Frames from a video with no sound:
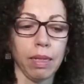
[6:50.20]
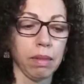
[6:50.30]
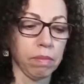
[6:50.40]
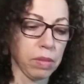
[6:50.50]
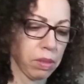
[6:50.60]

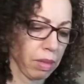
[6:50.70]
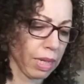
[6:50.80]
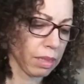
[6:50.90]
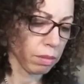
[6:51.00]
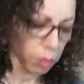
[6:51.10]
So it has
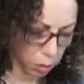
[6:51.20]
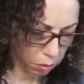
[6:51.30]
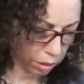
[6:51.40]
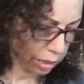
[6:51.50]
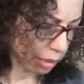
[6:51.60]
some cute
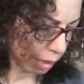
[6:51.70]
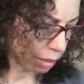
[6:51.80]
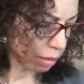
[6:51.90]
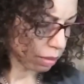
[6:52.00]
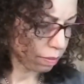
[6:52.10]

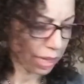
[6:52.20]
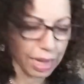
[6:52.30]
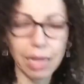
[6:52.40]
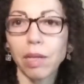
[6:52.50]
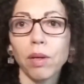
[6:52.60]
designs.
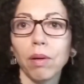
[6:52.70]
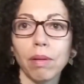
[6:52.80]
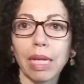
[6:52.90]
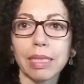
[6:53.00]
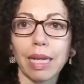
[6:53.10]
Again, not
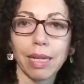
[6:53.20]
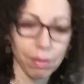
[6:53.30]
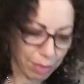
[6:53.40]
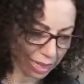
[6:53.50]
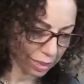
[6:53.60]
exactly
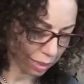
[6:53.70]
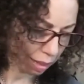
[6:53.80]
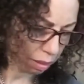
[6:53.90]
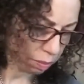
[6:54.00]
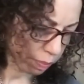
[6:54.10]
my
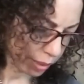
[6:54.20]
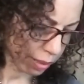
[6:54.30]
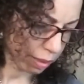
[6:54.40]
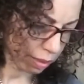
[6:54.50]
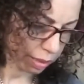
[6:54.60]
style, but
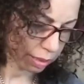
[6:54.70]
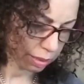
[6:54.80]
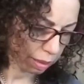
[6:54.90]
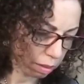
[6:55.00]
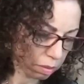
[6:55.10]

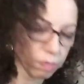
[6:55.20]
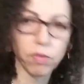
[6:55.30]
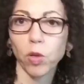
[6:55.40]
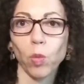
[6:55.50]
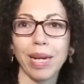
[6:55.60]
still
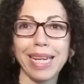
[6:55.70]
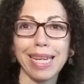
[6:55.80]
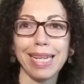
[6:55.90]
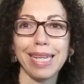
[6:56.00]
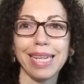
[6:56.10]
for
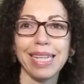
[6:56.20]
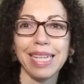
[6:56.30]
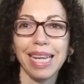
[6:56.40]
$1.99,